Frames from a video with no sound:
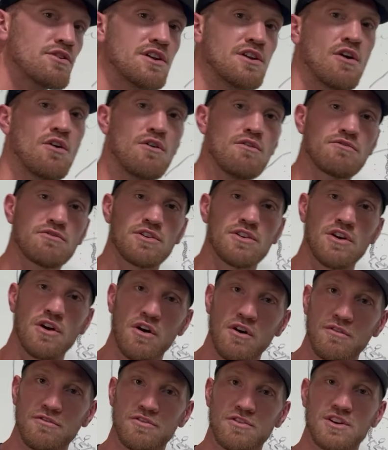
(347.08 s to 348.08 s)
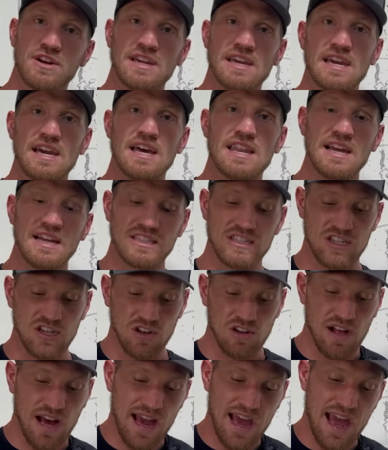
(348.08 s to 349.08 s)
and over and over again
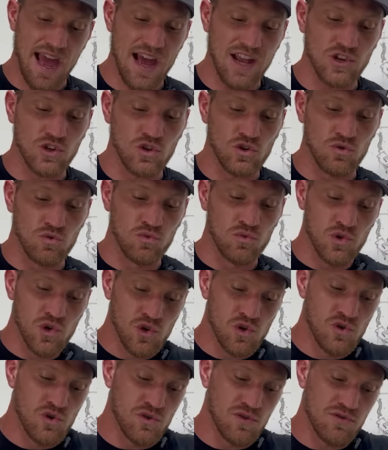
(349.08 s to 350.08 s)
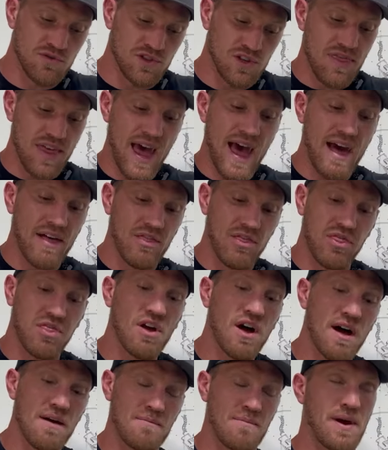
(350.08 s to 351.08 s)
until I had grooved that
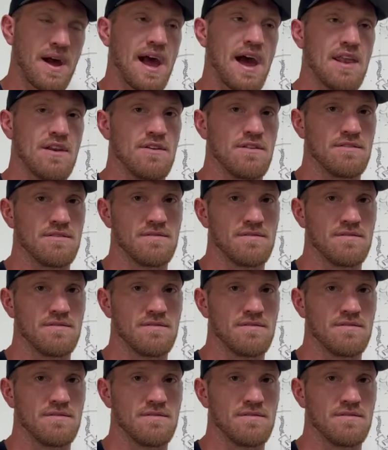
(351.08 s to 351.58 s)
thought pattern.